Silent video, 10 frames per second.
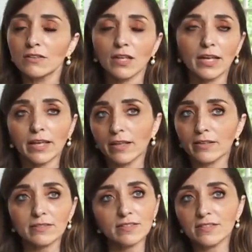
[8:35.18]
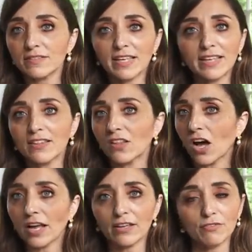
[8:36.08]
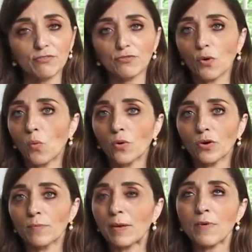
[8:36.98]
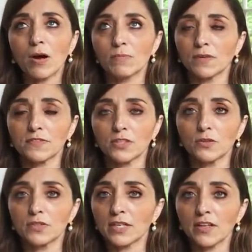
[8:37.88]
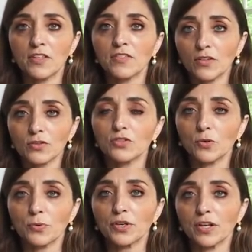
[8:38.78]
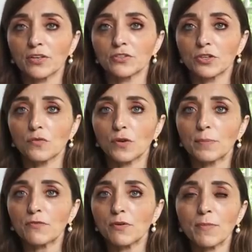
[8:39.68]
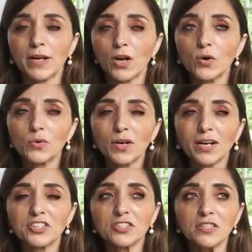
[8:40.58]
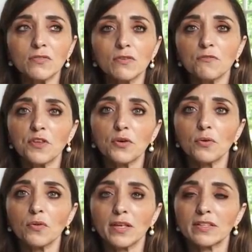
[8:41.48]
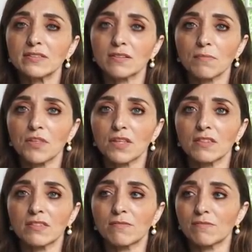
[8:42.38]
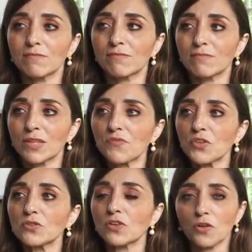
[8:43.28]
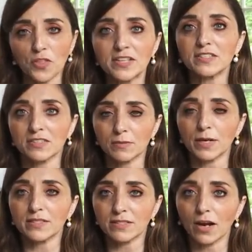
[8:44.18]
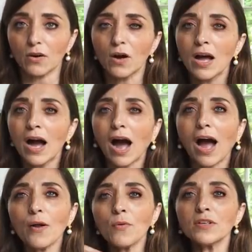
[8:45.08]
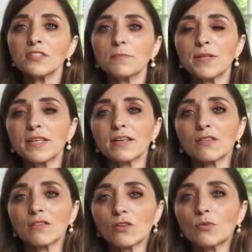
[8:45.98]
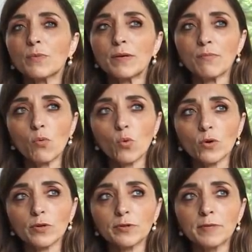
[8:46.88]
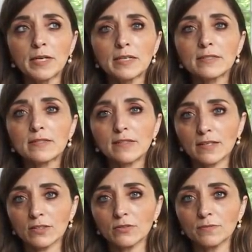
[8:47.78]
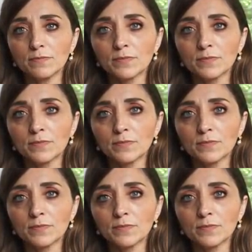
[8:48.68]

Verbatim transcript: like, sea life, or my mom loves those, and I think they look so pretty on her sofa. But for my own, I just never feel like it's something that feels authentic to my style. I want to be a little bit more subtle.